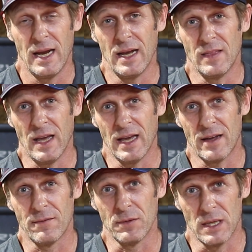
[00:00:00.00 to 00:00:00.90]
And they
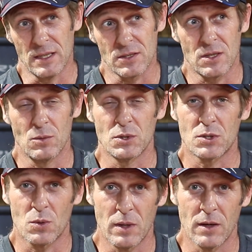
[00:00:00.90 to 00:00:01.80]
had a list that was
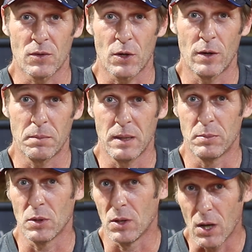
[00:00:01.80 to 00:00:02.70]
20 or 30
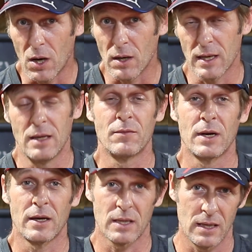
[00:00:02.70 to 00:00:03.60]
people long,
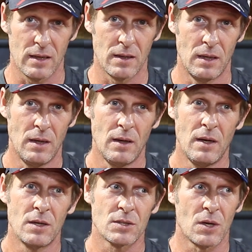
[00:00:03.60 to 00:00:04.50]
even out there.
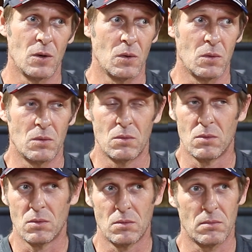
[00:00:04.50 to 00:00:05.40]
So
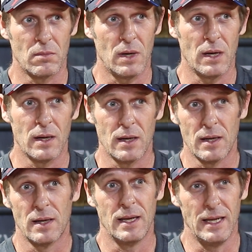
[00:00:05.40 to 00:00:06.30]

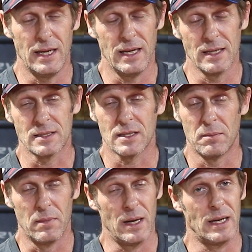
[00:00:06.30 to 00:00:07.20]
it's a
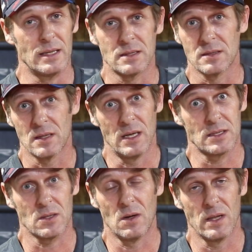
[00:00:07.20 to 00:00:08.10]
mess.
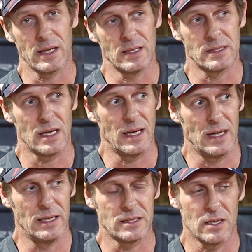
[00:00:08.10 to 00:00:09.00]
That's all I can
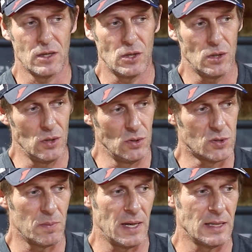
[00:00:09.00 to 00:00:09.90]
say. It's a
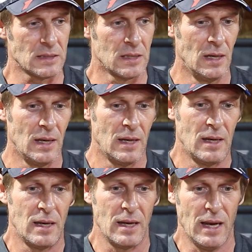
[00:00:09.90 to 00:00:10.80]
huge mess.
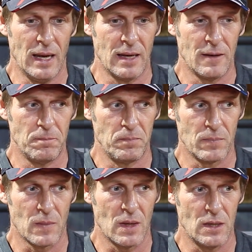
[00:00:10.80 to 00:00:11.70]
And
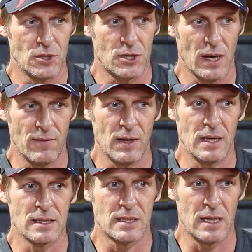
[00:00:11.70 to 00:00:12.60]
Chevy
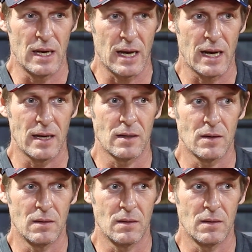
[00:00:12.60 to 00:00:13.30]
is not,